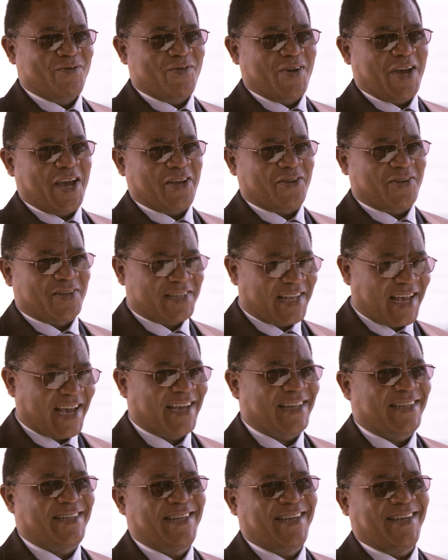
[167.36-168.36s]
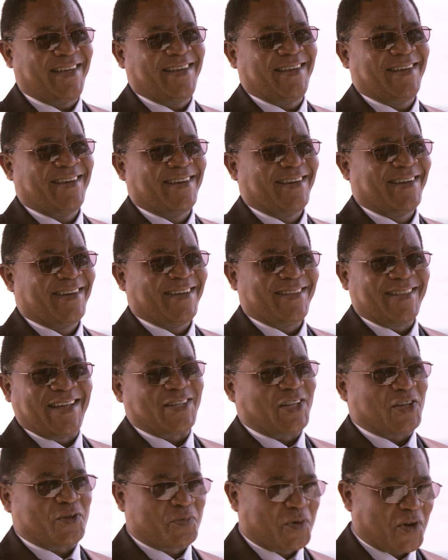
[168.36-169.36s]
a society
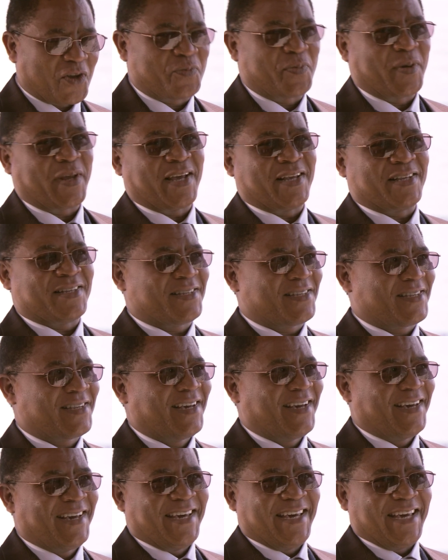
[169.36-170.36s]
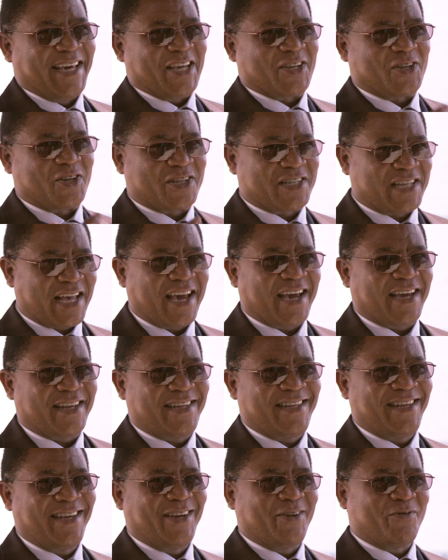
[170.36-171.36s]
that is prosperous, a
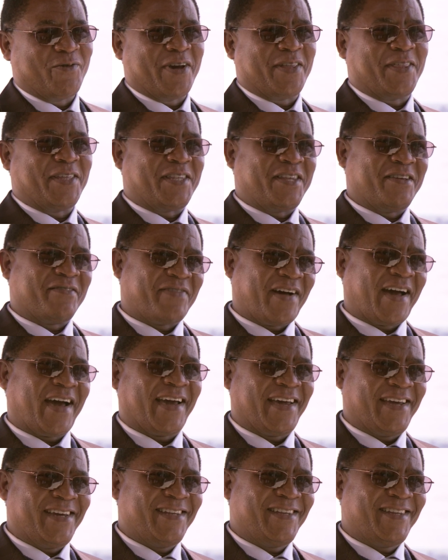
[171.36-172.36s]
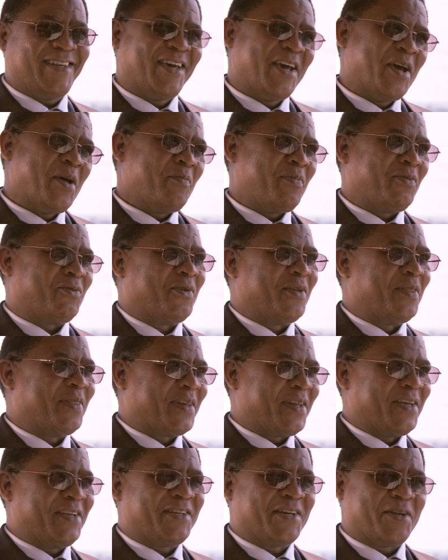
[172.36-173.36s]
society where the divide between
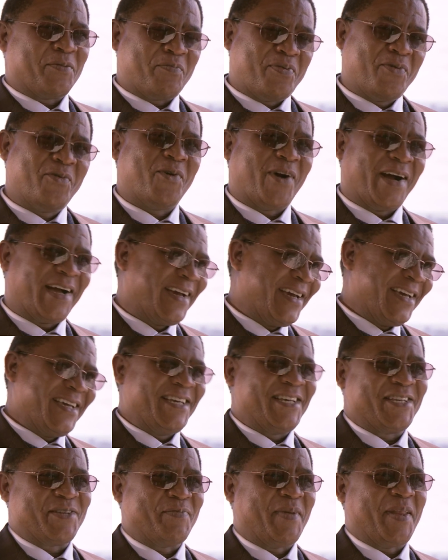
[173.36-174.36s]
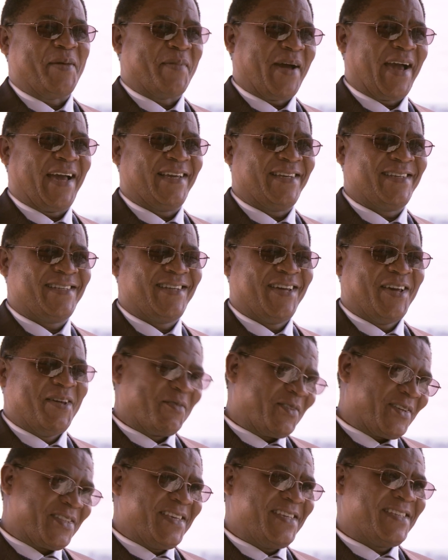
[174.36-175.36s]
the rich and poor is minimized
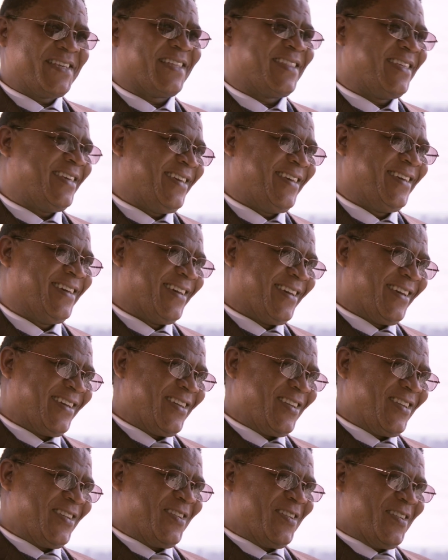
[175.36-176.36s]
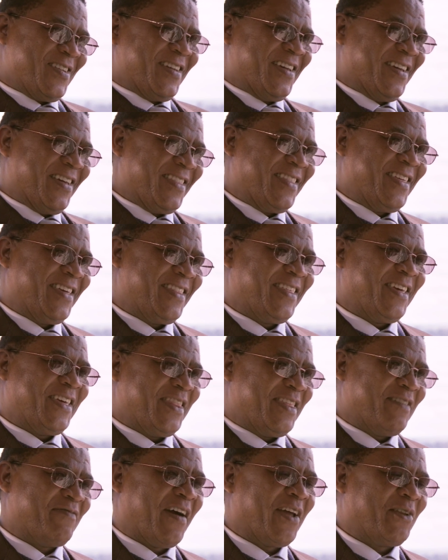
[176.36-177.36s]
because these are the, the, the,
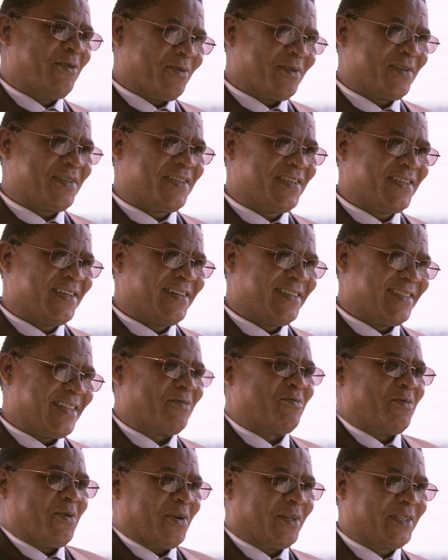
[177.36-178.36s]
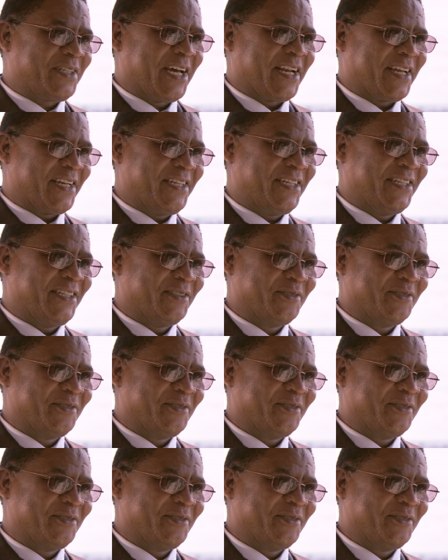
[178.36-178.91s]
the values that we all cherish.